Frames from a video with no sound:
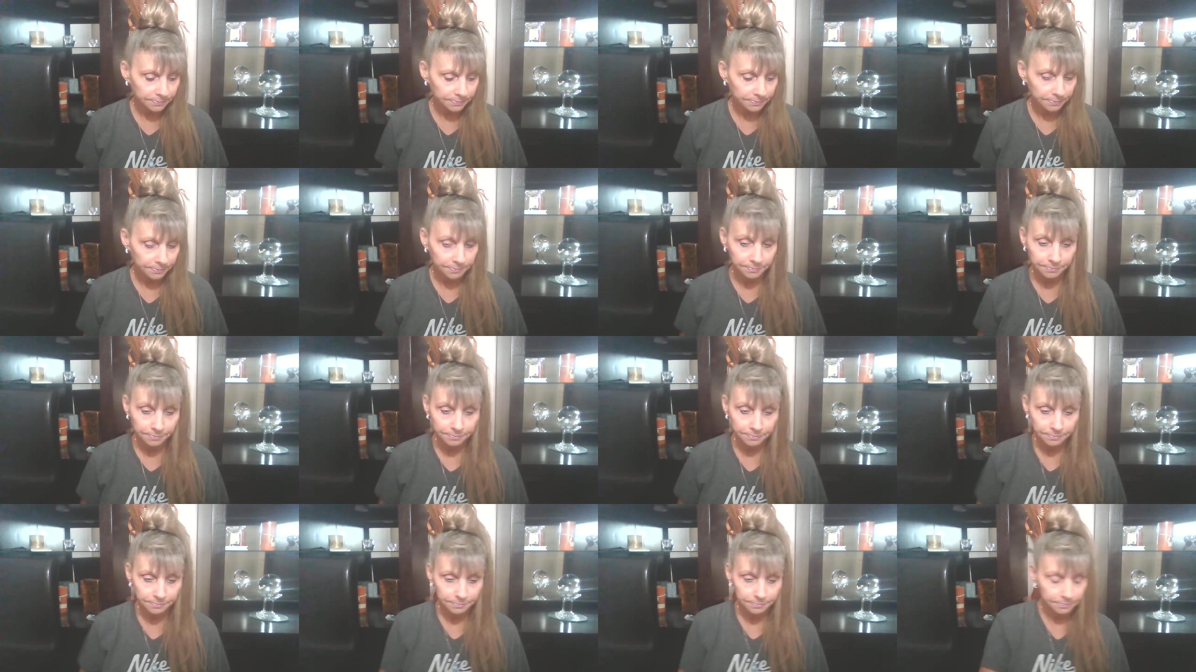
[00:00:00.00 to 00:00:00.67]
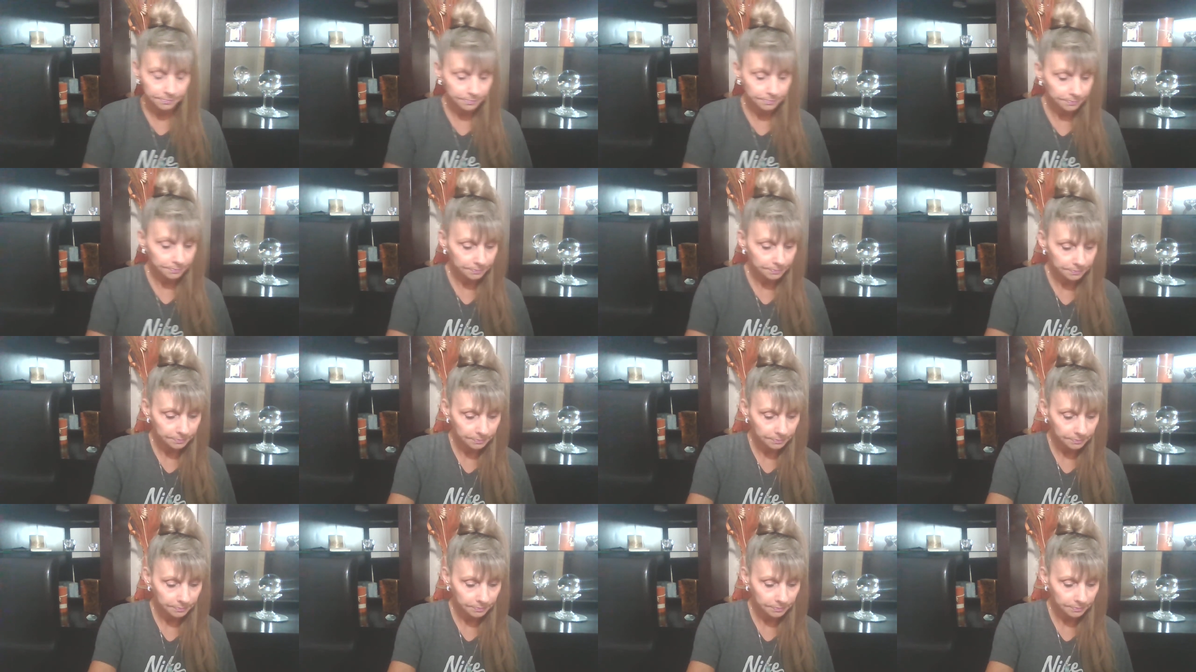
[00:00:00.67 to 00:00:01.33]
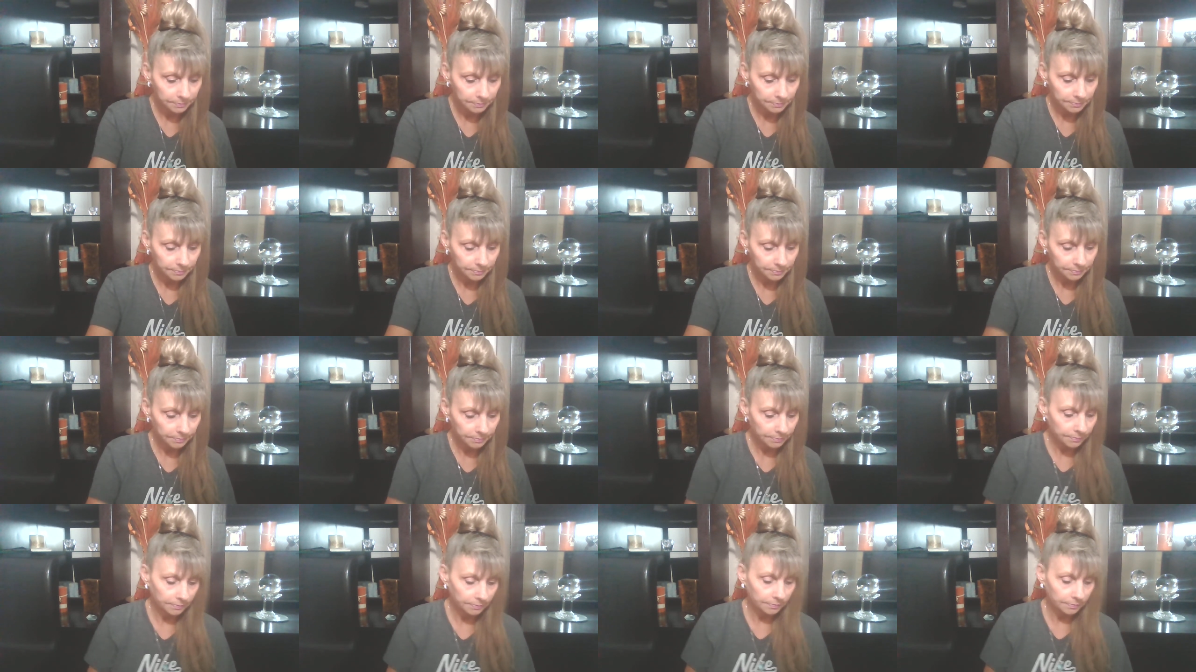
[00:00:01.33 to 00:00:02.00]

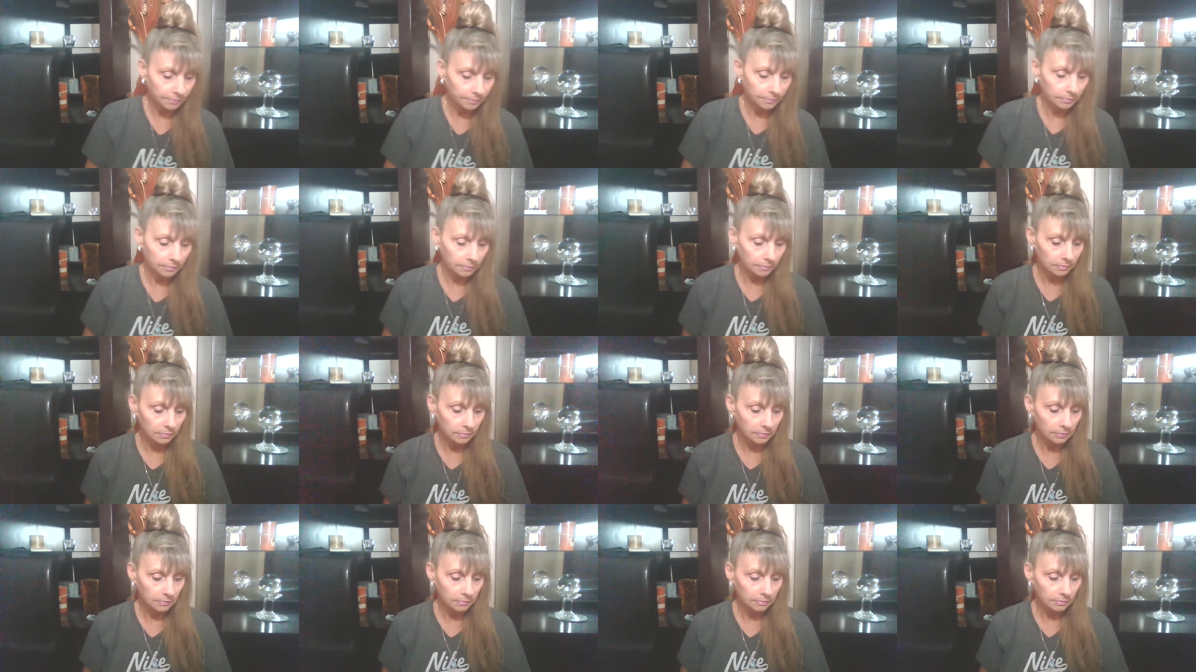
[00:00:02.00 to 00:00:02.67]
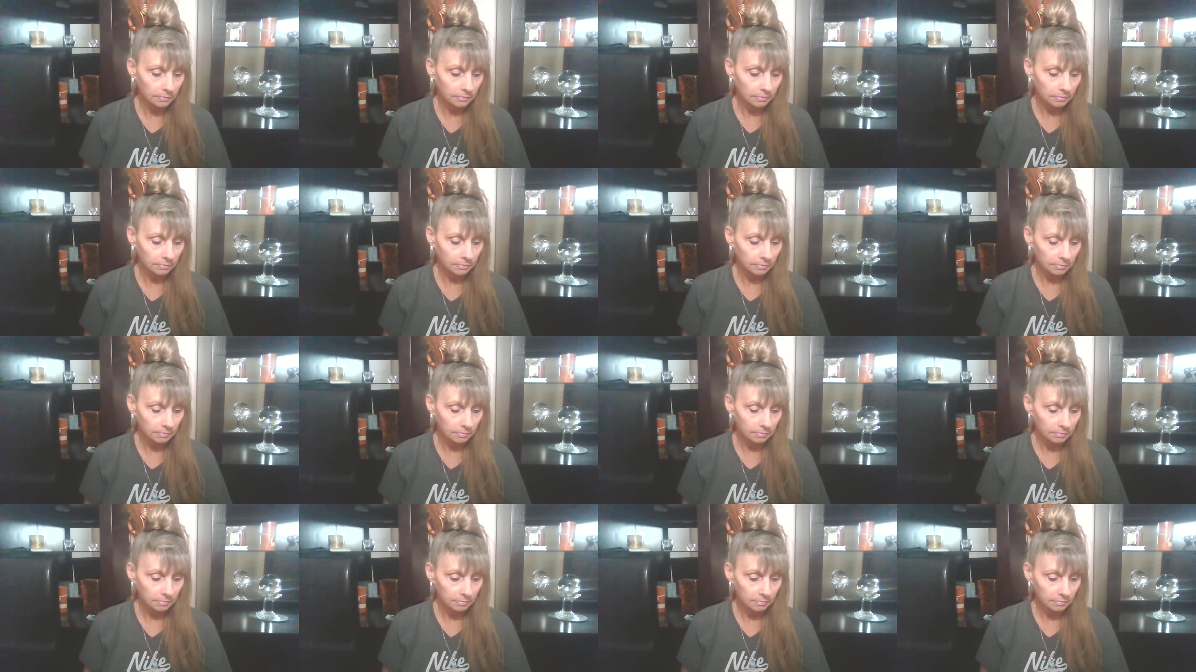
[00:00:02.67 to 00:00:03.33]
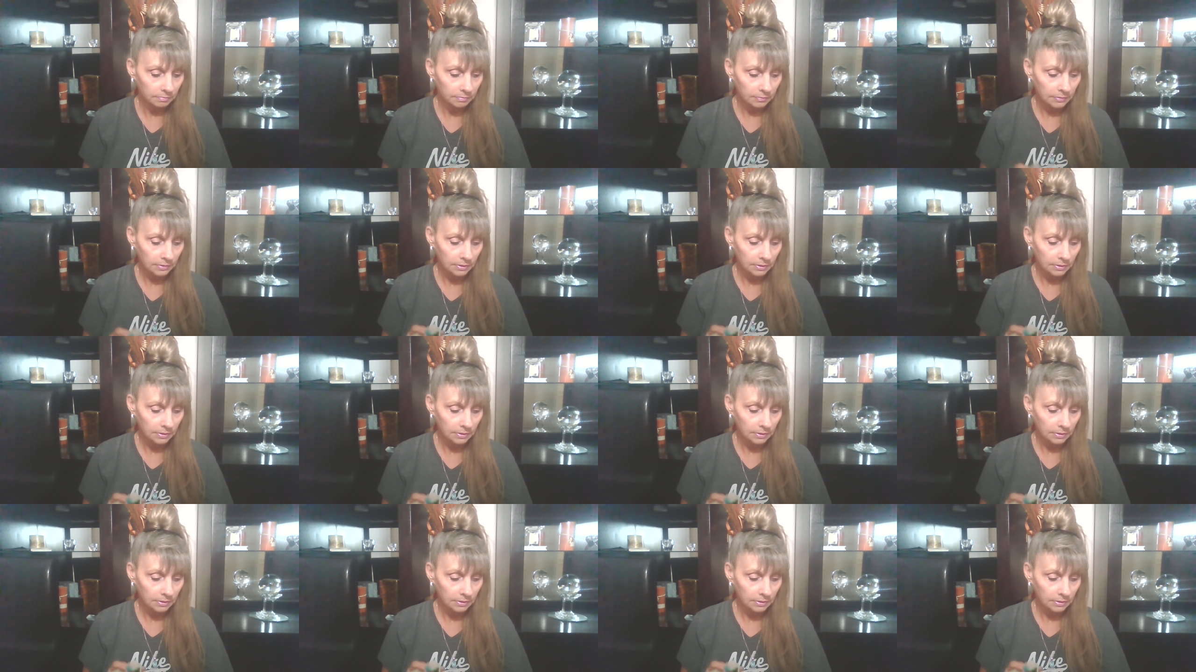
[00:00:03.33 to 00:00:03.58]
(no one is talking)